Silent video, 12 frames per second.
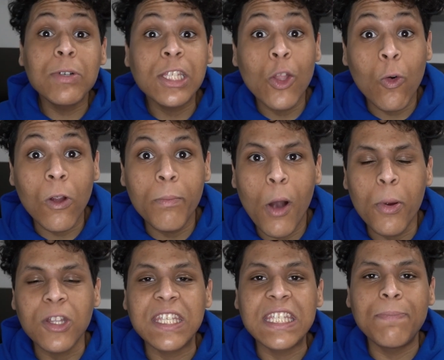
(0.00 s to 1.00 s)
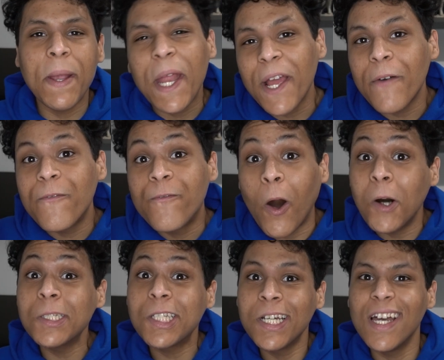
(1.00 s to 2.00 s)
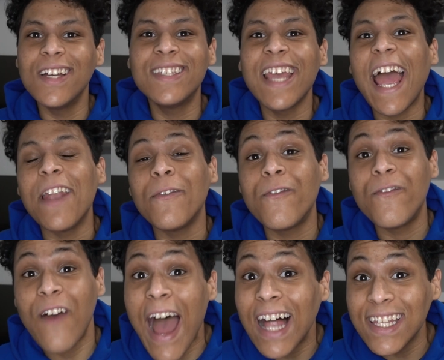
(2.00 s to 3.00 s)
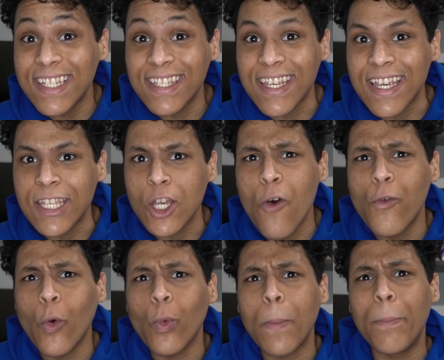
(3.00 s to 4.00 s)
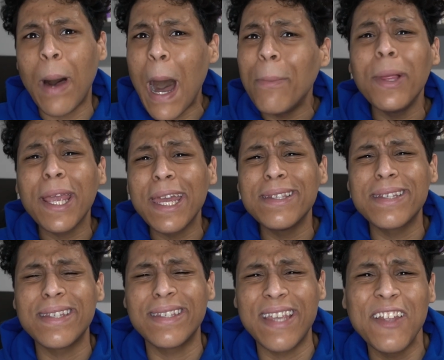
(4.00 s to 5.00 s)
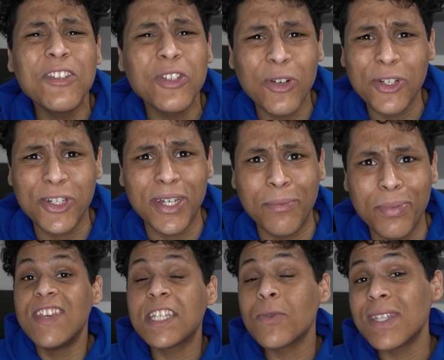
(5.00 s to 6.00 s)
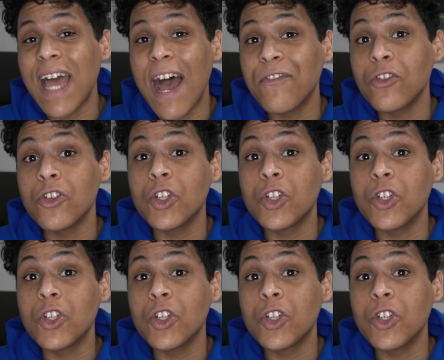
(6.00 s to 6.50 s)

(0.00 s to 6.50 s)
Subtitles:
was Lauren Boebert spinning falsehoods and fallacies over Republican censorship. This was after